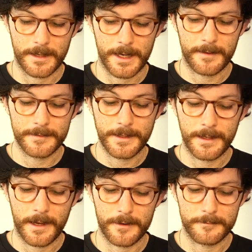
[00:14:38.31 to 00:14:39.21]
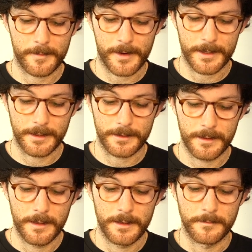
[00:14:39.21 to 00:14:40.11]
I have to take care of my body,
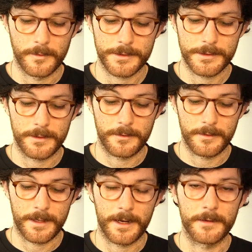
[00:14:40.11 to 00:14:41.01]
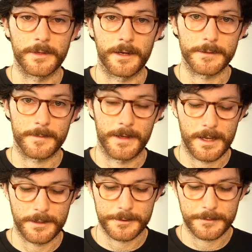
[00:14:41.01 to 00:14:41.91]
more so than anyone else my
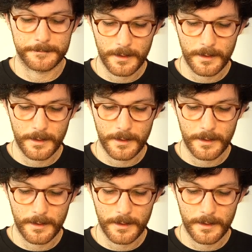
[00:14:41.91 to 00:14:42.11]
age.